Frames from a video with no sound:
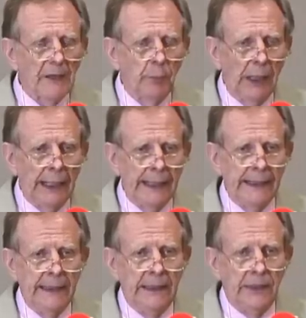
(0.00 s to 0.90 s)

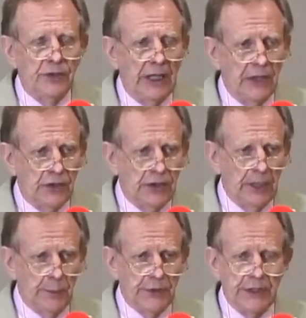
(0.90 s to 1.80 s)
by Jan
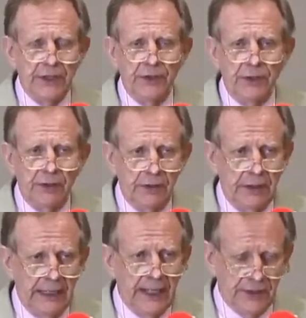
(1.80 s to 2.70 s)
Shipps in her
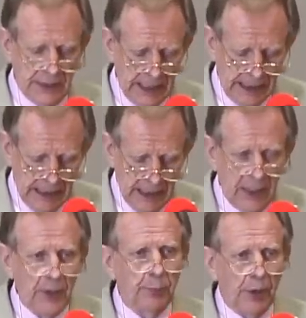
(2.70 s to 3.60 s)
essay,
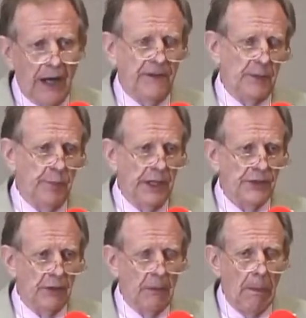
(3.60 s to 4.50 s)
The Prophet
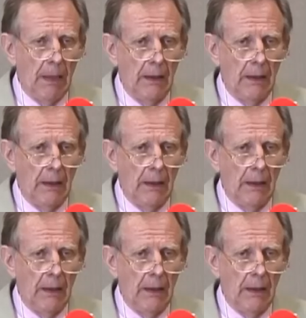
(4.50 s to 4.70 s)
Puzzle,